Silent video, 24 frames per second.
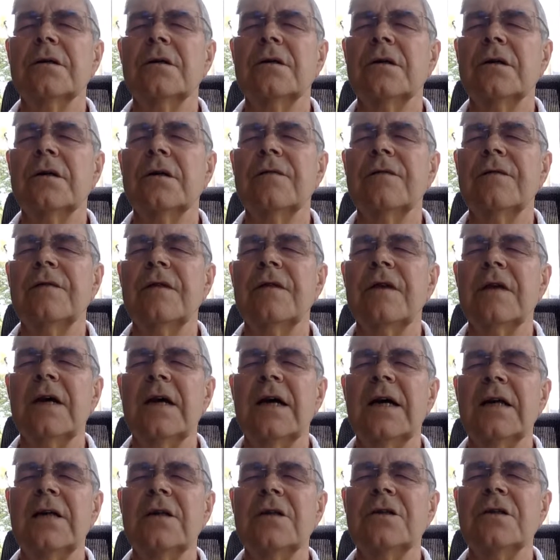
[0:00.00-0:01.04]
looking for the
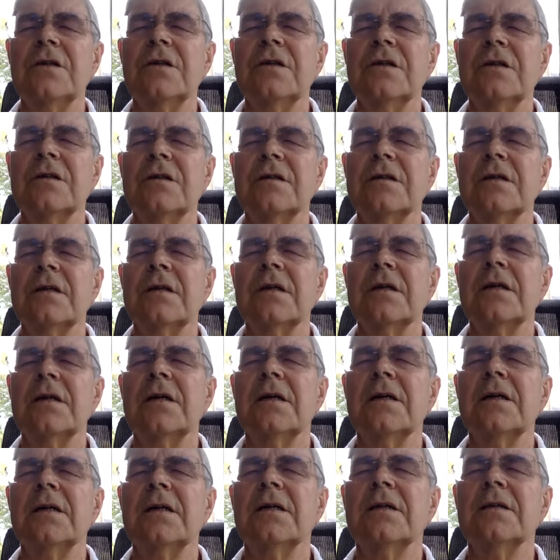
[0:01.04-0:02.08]
energy that's
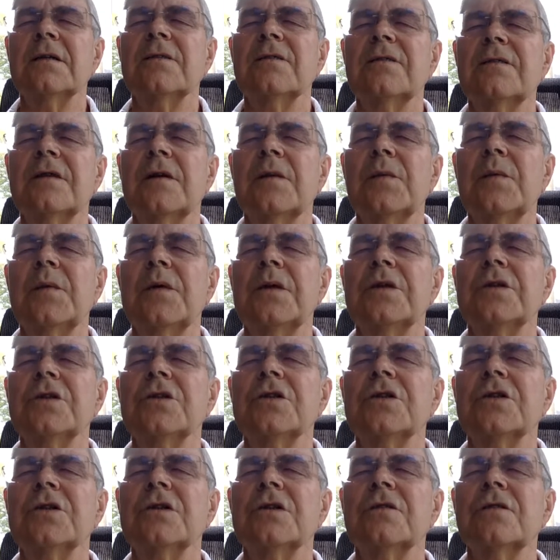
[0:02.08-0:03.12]
there, the
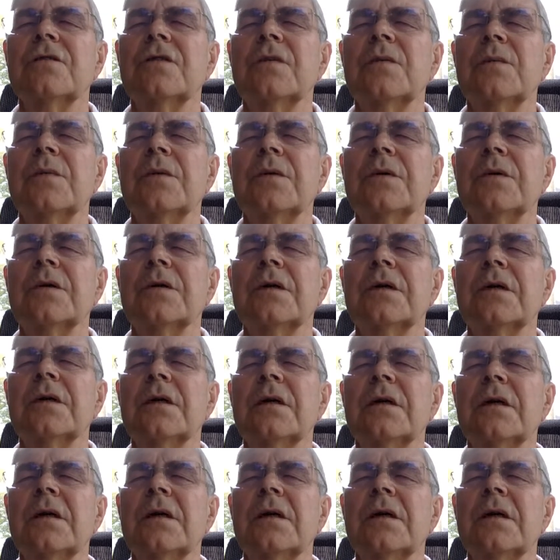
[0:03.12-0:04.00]
vibration of your body.